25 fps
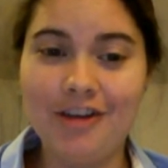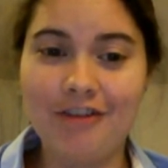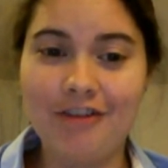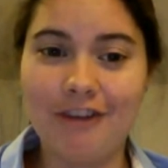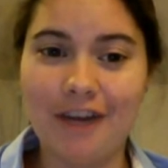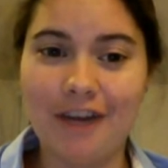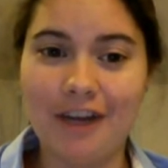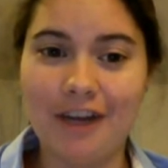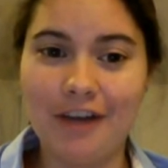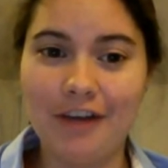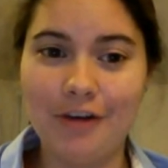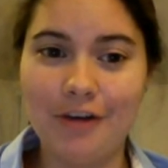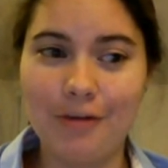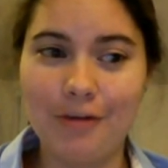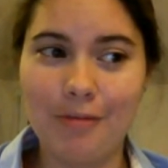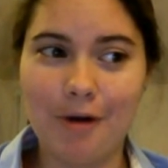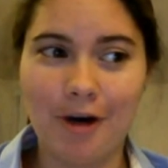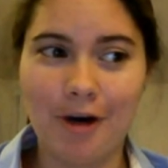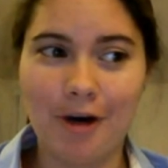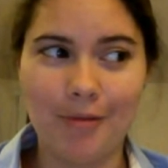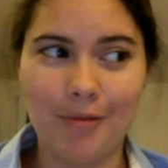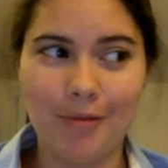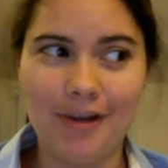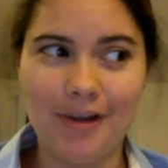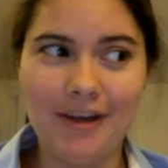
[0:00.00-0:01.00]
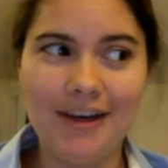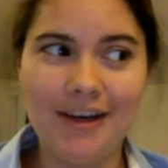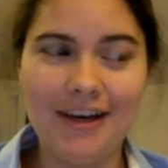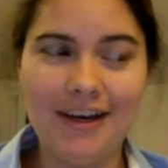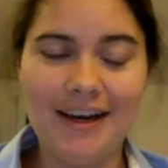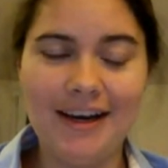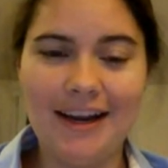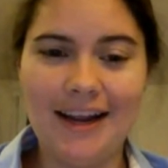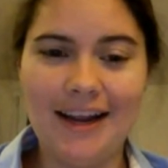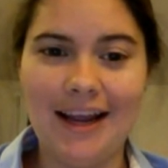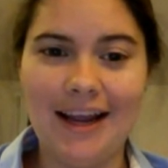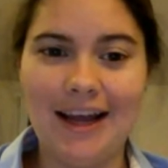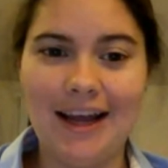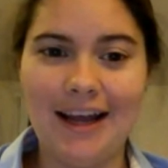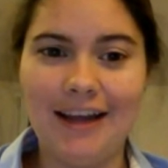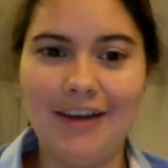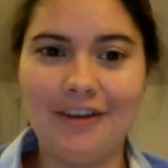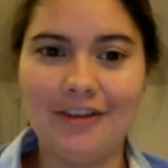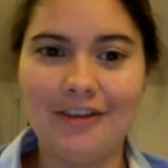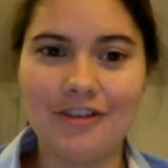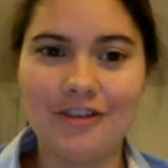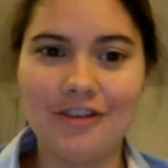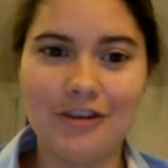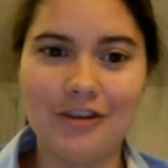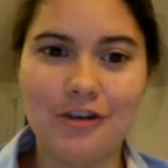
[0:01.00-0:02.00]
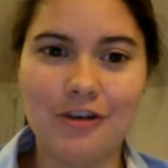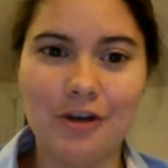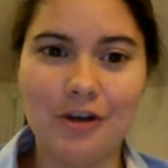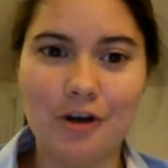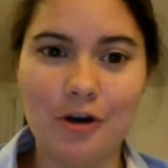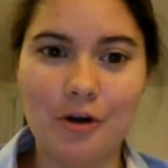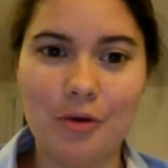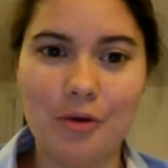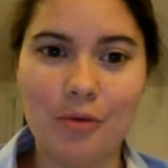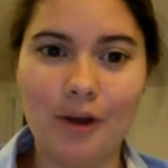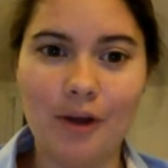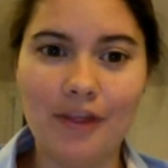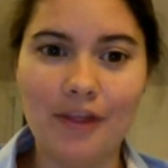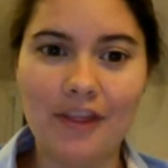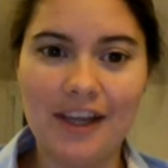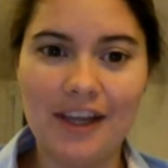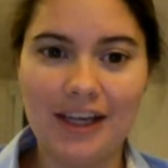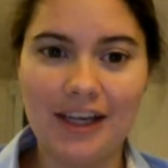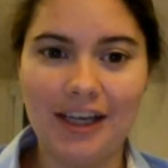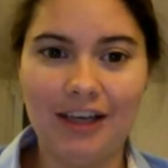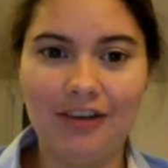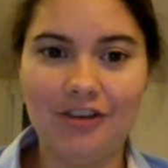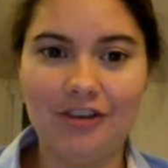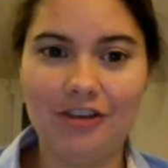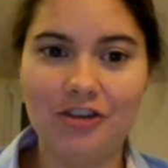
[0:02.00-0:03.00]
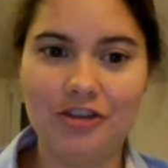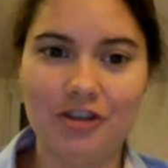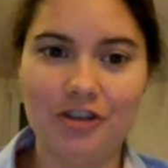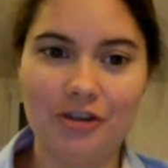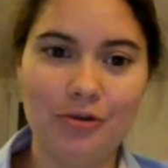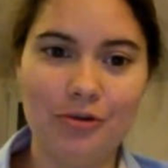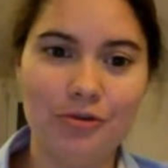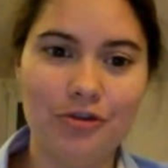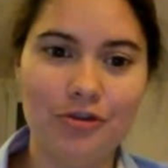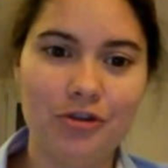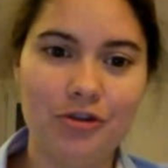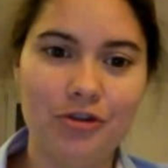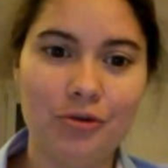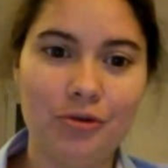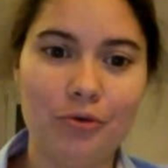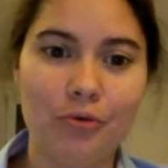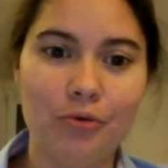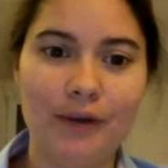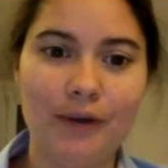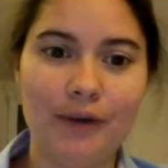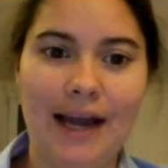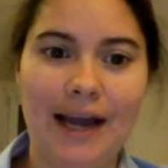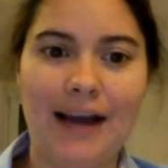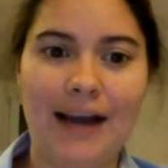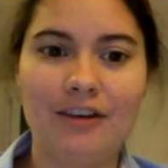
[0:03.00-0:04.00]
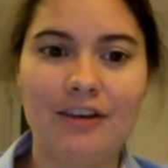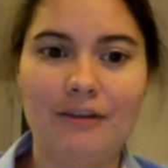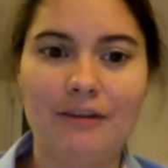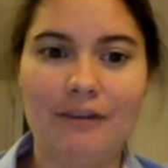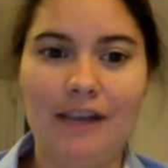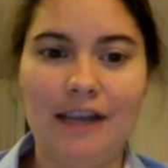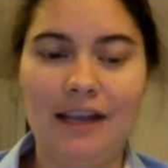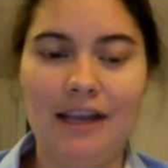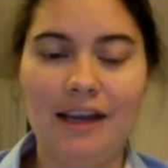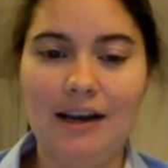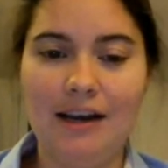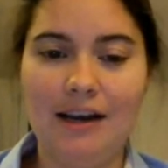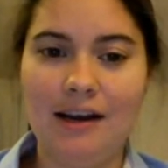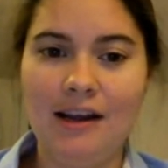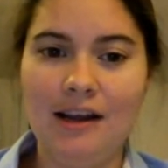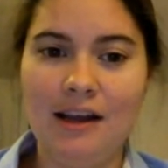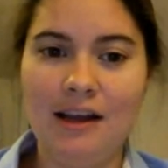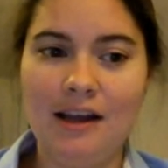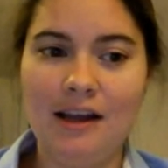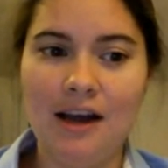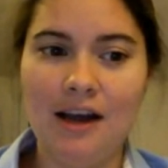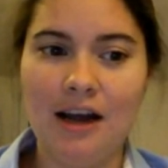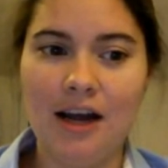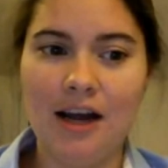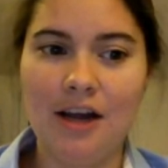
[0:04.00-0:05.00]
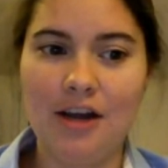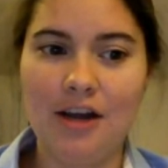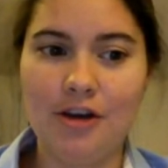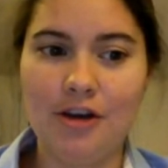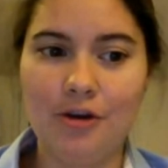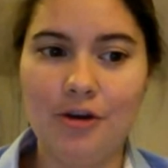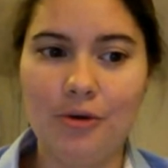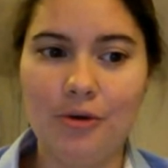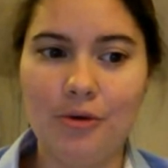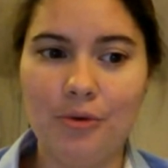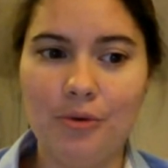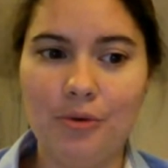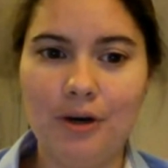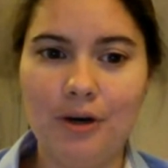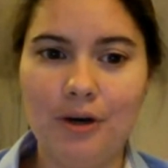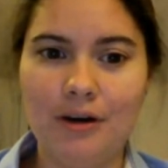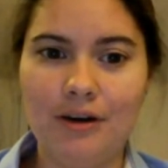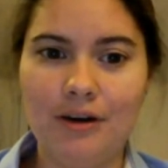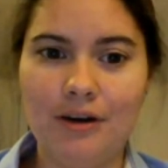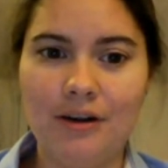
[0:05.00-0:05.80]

find your apartment, and know what they need to do to reactivate a new